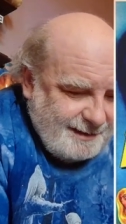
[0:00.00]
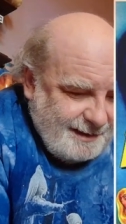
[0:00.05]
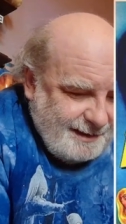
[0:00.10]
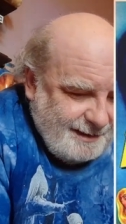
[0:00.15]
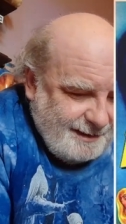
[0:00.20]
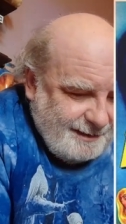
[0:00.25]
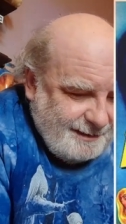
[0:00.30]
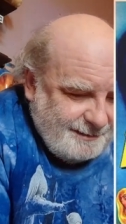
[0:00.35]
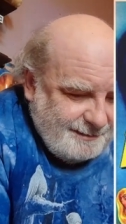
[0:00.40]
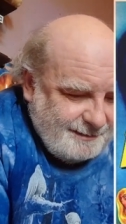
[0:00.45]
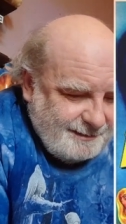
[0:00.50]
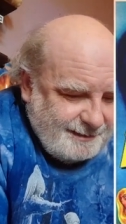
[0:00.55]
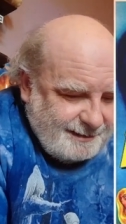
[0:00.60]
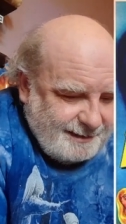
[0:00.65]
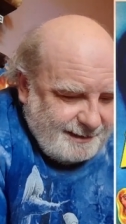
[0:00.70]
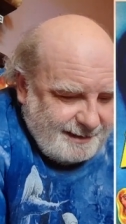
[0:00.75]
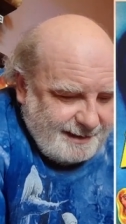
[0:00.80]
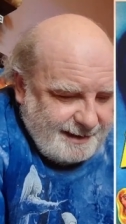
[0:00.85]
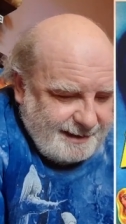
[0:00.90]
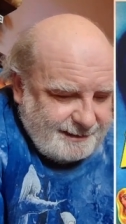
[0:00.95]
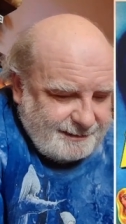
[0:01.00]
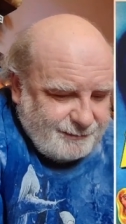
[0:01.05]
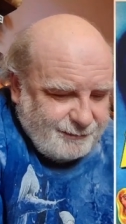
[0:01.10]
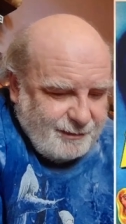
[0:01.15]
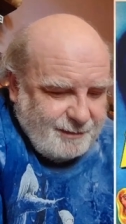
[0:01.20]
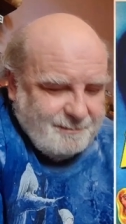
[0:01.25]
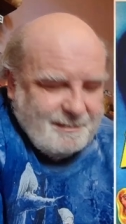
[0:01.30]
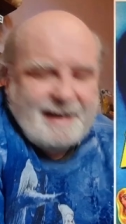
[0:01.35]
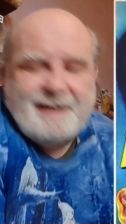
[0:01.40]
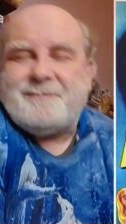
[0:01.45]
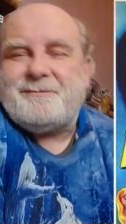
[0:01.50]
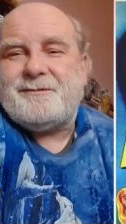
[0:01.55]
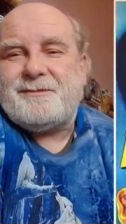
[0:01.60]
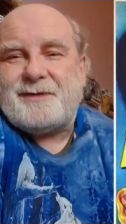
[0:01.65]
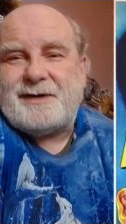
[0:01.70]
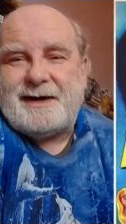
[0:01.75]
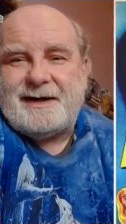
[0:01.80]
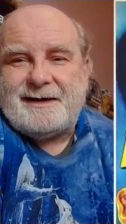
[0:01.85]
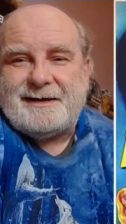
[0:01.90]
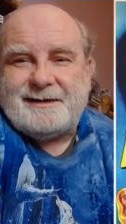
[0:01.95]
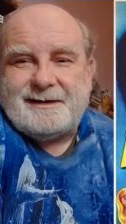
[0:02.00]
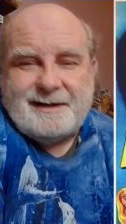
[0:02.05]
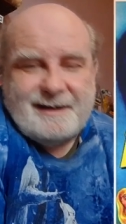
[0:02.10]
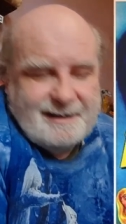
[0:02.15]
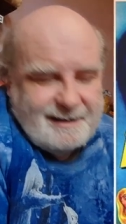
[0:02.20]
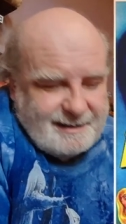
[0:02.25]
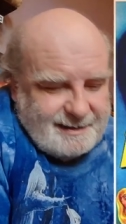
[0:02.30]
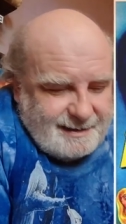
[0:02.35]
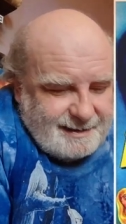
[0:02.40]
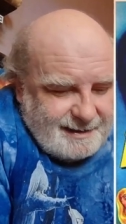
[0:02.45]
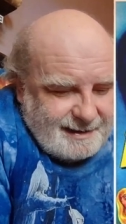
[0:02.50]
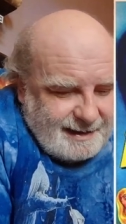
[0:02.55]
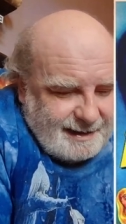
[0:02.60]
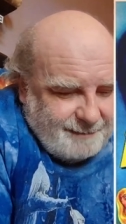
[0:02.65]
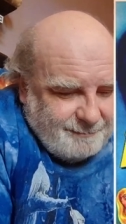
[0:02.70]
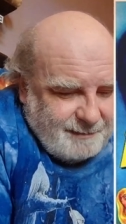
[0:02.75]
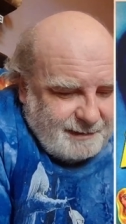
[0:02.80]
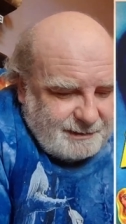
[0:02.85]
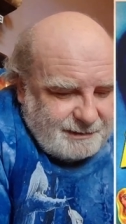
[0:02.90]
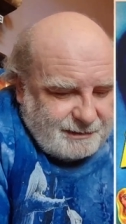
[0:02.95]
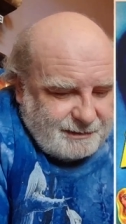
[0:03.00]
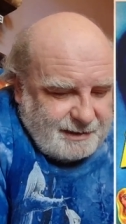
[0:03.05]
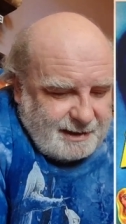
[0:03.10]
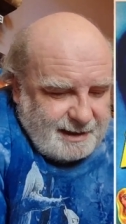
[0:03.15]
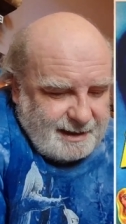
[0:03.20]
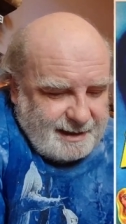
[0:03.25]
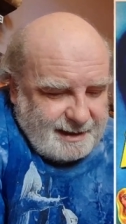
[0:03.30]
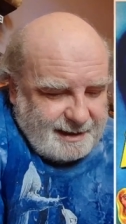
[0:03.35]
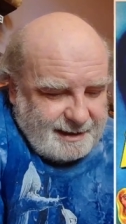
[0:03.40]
and it's remembering Mr.